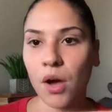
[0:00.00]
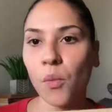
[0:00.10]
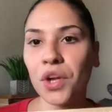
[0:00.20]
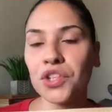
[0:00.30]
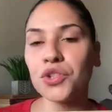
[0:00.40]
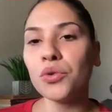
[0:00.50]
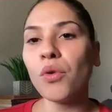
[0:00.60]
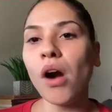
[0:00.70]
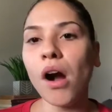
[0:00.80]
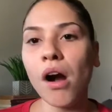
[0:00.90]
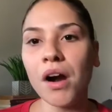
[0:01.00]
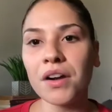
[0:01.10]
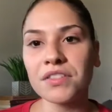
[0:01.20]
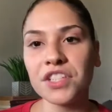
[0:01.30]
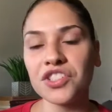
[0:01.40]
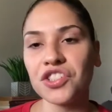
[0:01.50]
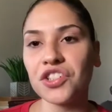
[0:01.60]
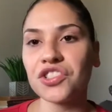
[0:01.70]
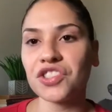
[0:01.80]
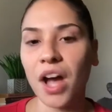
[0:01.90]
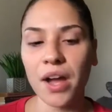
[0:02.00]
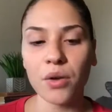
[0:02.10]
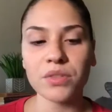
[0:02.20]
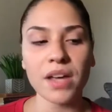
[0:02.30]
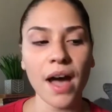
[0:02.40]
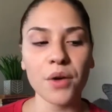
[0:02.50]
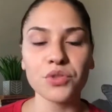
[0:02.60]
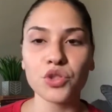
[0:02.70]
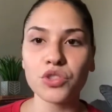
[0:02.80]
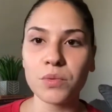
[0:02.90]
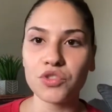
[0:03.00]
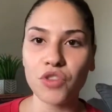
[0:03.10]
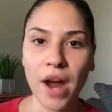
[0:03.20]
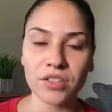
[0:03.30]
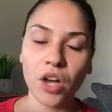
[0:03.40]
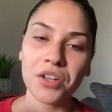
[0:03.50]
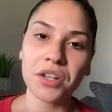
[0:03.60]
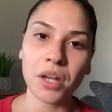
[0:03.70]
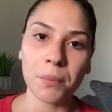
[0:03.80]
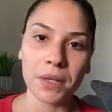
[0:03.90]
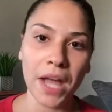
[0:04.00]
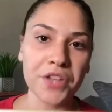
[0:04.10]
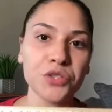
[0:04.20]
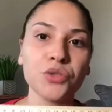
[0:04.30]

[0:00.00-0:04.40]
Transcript: When you are teaching your child how to subtract on the number line,